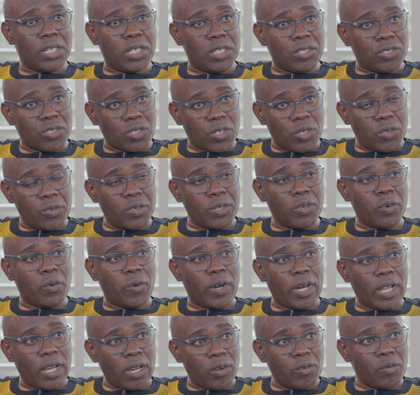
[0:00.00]
It's going
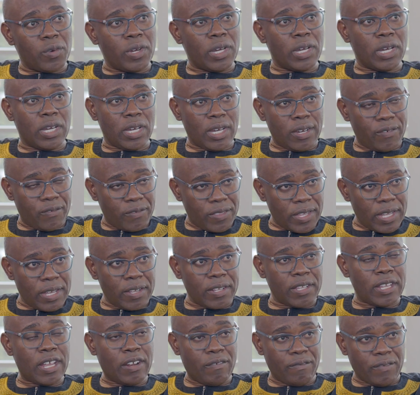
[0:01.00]
well. We have the
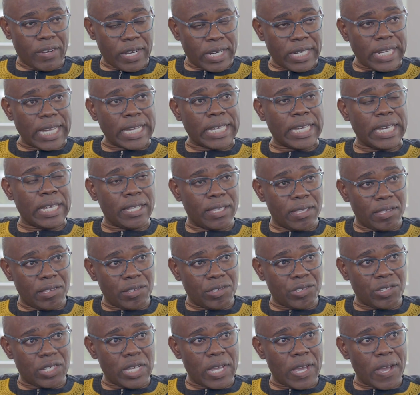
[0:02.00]
debt fund again
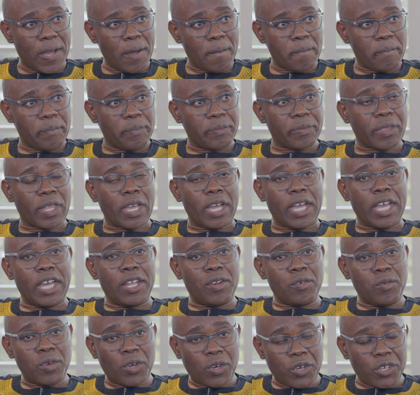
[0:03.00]
this year,
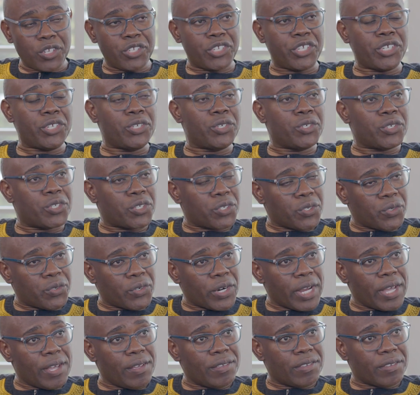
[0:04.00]
and we continue to
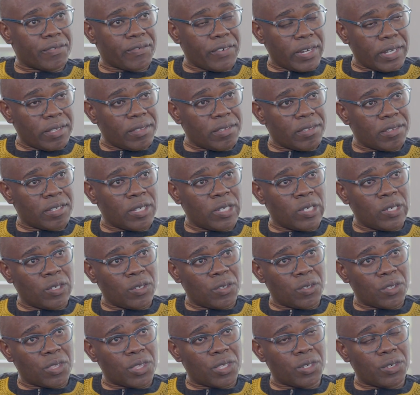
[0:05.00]
raise funds,
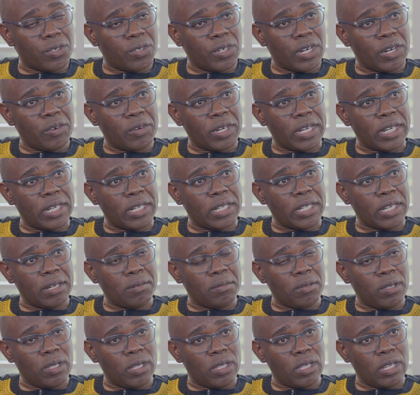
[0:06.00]
through our
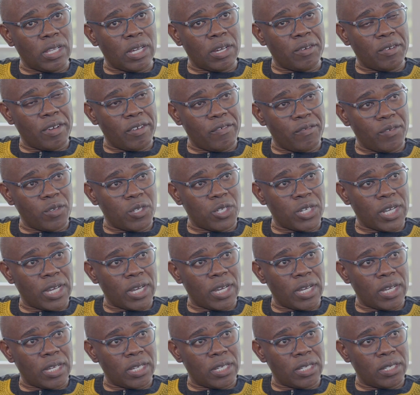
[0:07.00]
Double Our
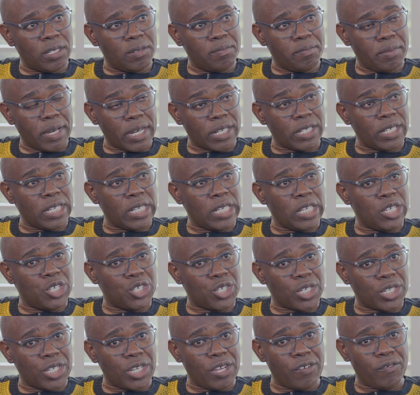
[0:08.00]
Future Impact
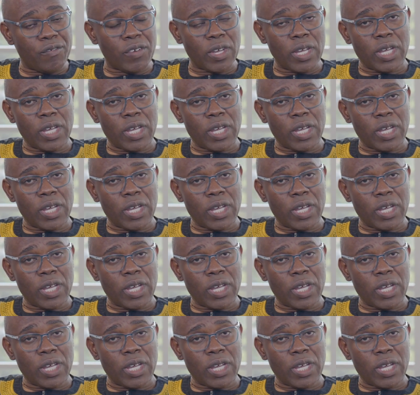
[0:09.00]
initiative.